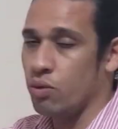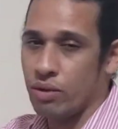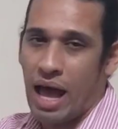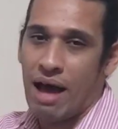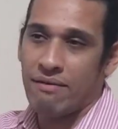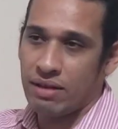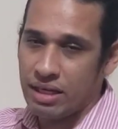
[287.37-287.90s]

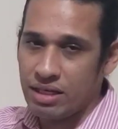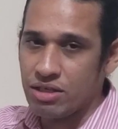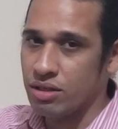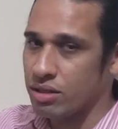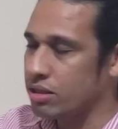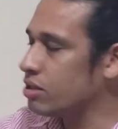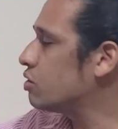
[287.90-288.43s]
have
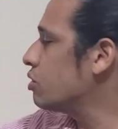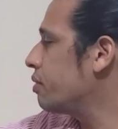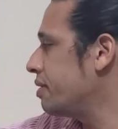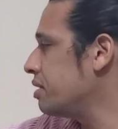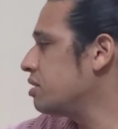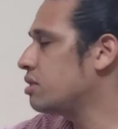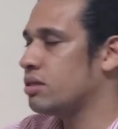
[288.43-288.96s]
listened to
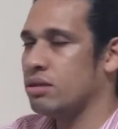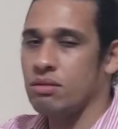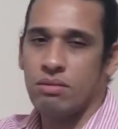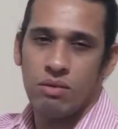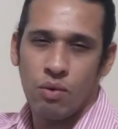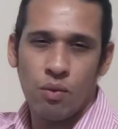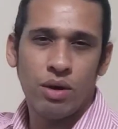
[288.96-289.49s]
this
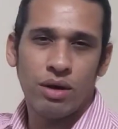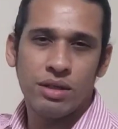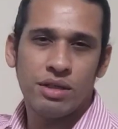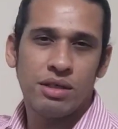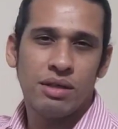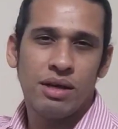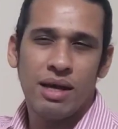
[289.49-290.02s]

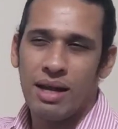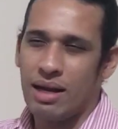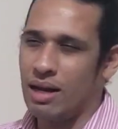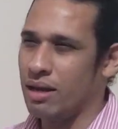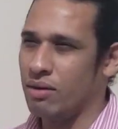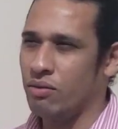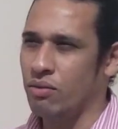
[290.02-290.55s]
word
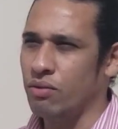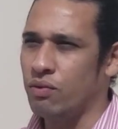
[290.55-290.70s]
like